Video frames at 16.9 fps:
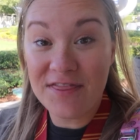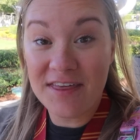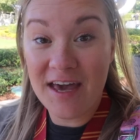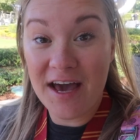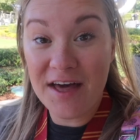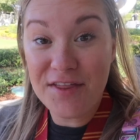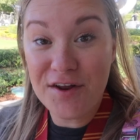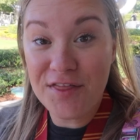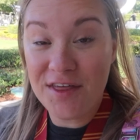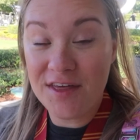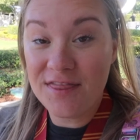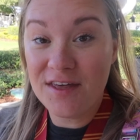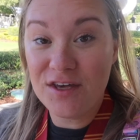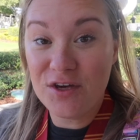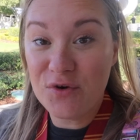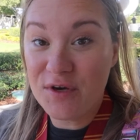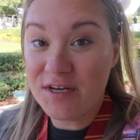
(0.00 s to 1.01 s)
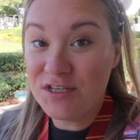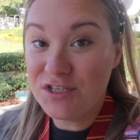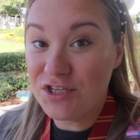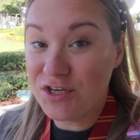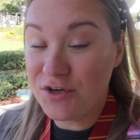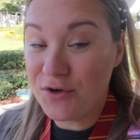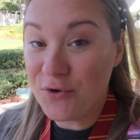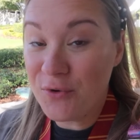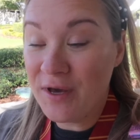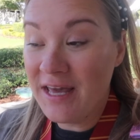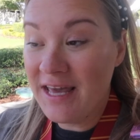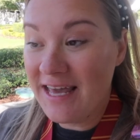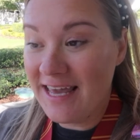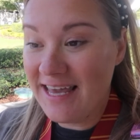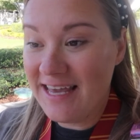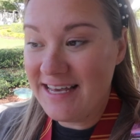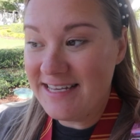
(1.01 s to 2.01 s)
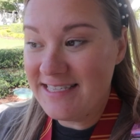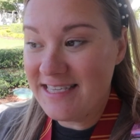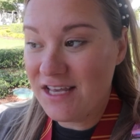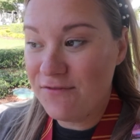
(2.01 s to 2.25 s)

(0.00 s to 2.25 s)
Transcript: The other thing that you can do is